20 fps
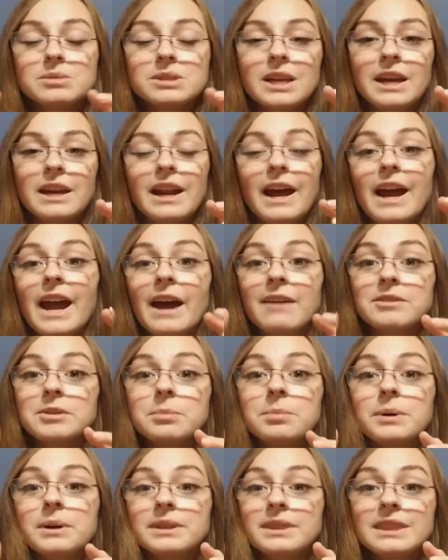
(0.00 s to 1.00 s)
and I have to
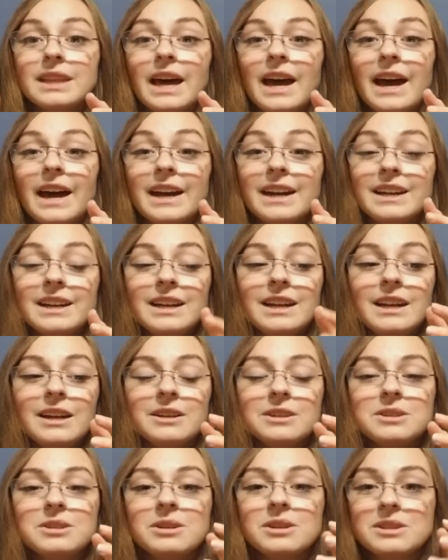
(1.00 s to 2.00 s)
put that
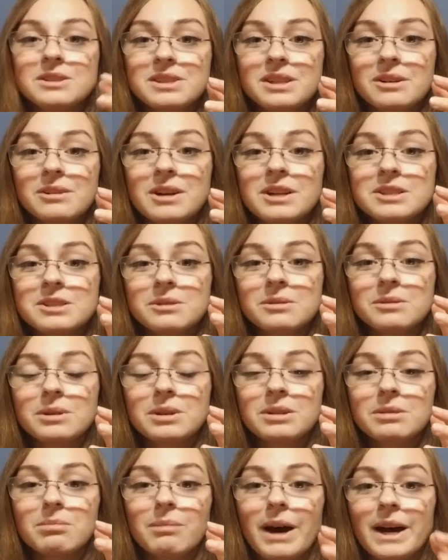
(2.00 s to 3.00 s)
into consideration
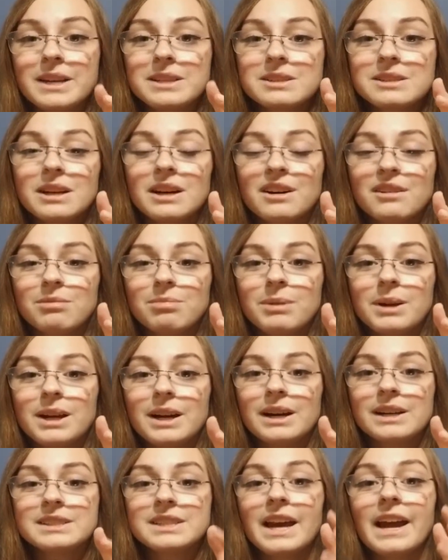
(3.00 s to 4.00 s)
with my stuff
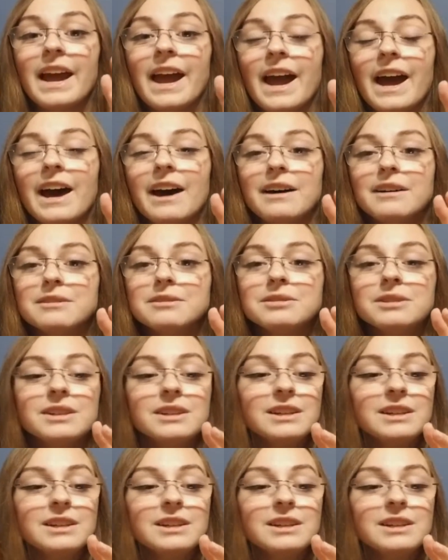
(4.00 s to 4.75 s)
because I have